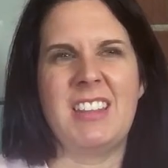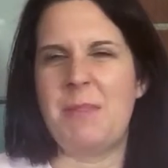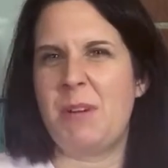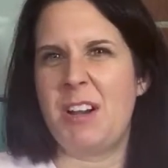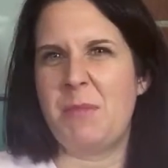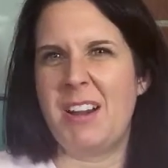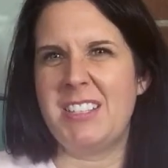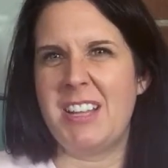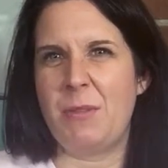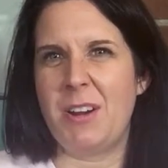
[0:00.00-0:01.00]
that part of your
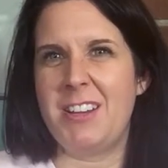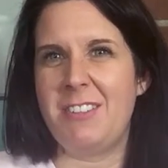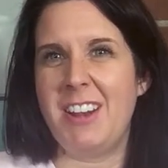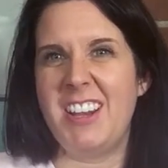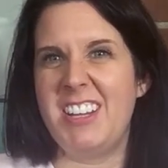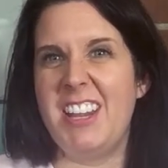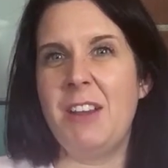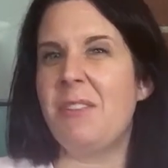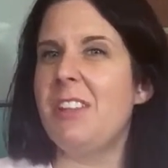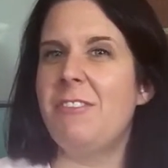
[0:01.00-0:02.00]
brain's not working right, and you
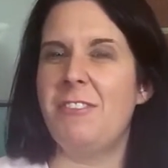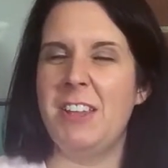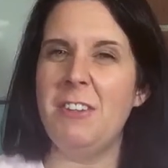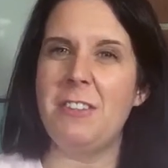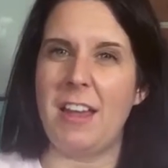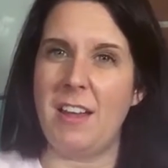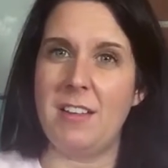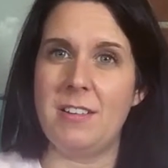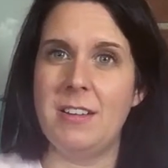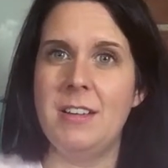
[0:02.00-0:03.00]
can't really feel
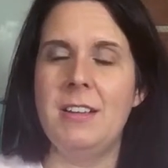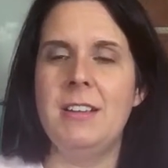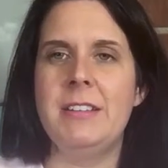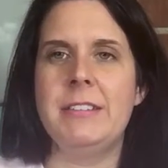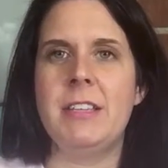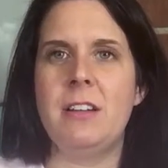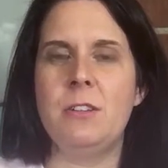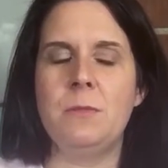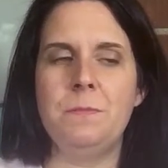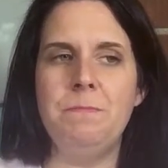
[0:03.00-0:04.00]
that.
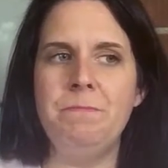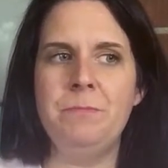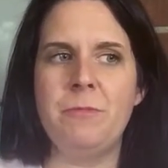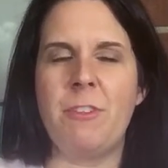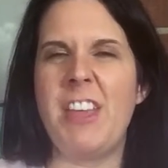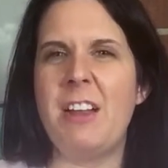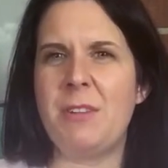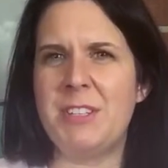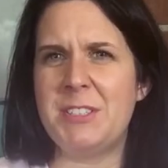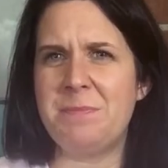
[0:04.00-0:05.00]
So for
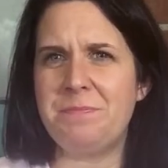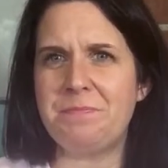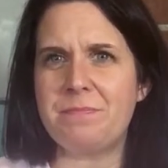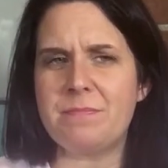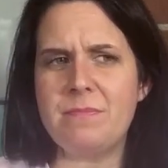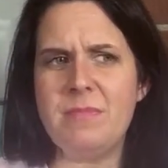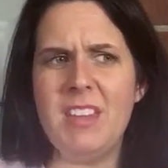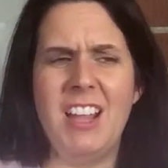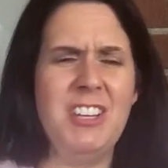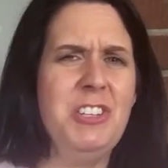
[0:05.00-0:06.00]
that reason,
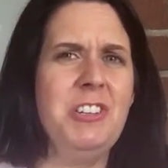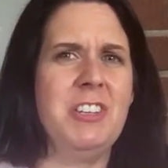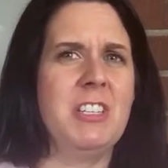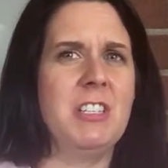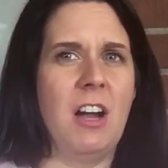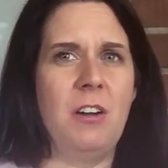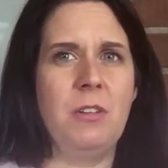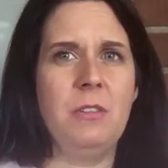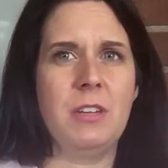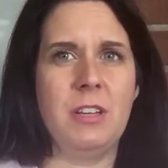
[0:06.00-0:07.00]
I usually
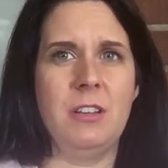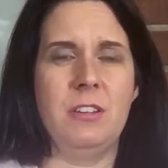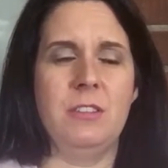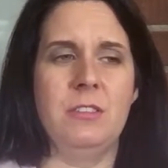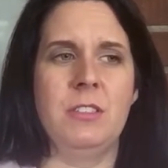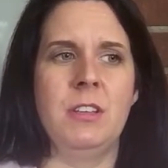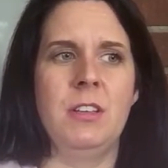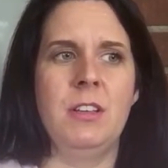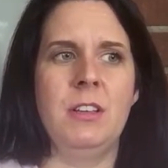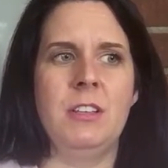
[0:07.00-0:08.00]
don't use
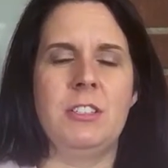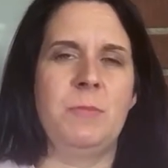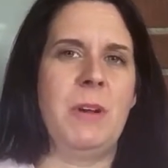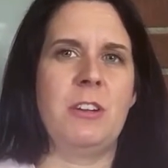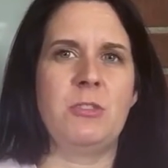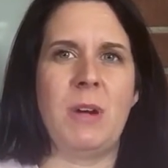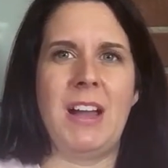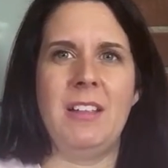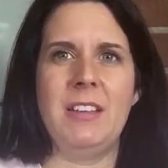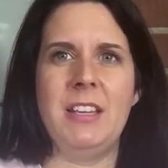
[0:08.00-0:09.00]

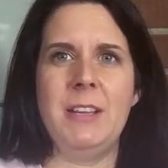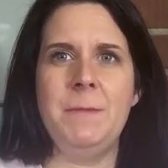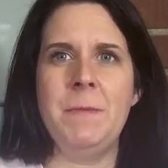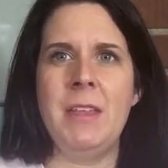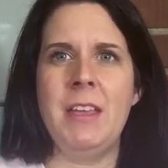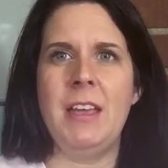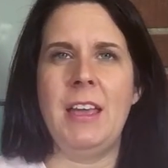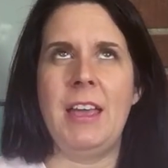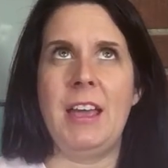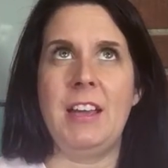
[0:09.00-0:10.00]
spirituality
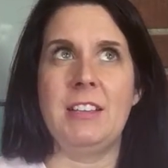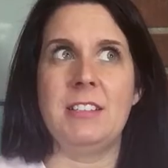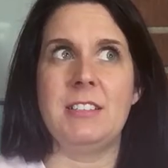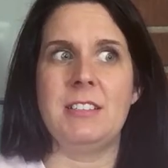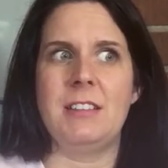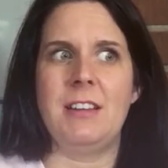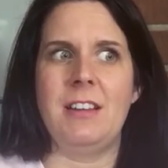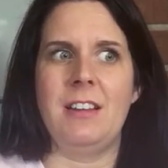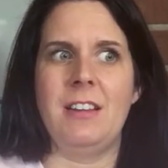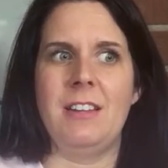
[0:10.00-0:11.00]
as
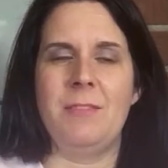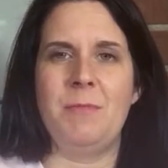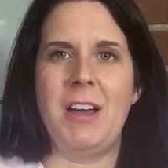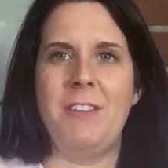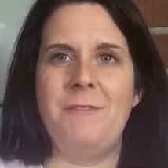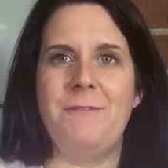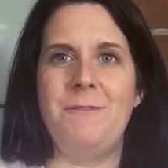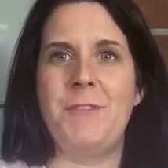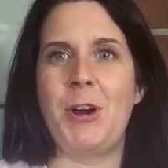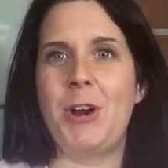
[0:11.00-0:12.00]
uh, my
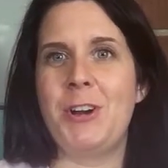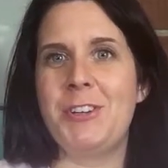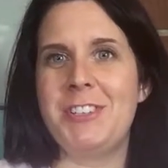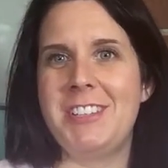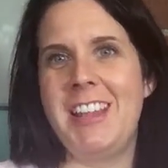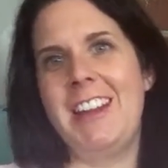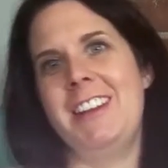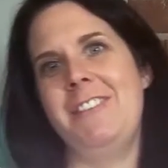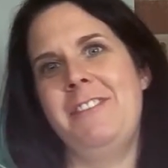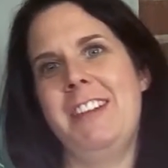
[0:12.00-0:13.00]
first
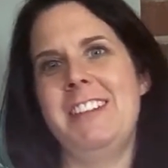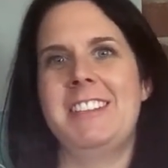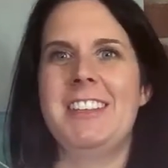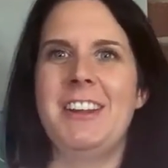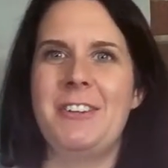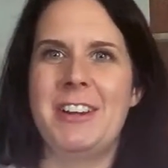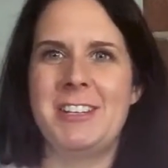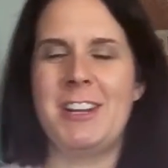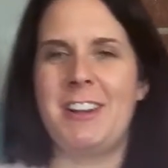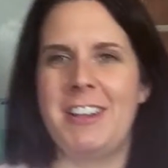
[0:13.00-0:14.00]
line of defense to go in
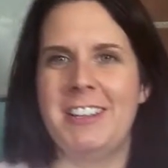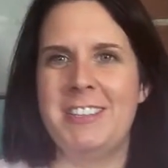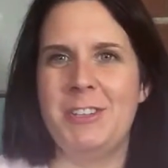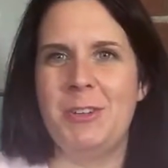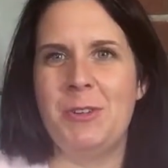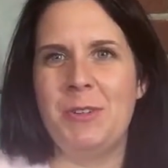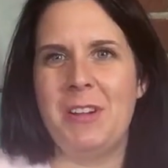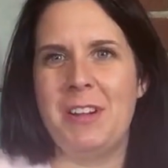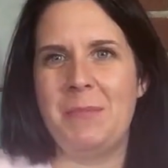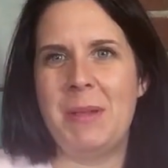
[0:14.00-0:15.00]
and talking
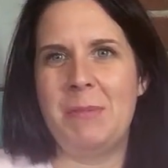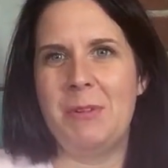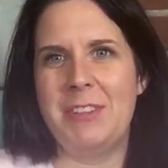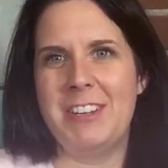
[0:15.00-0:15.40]
to uh, people